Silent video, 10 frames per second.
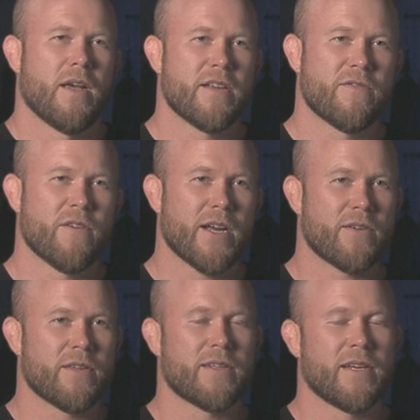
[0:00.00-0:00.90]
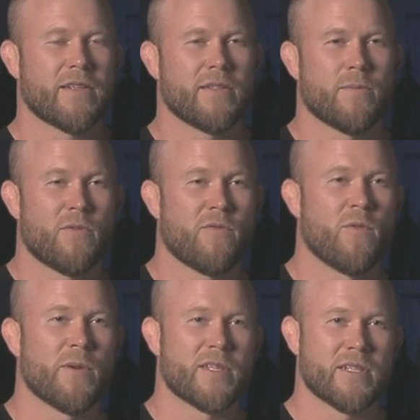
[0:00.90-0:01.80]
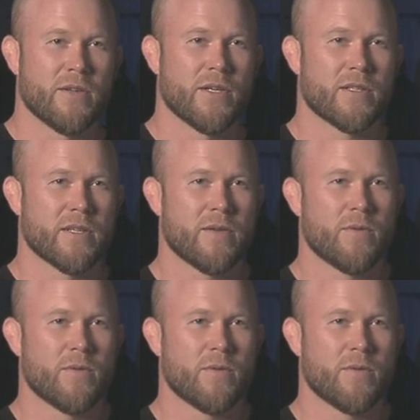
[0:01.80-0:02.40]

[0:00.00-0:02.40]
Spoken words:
Any fighter that takes their performance seriously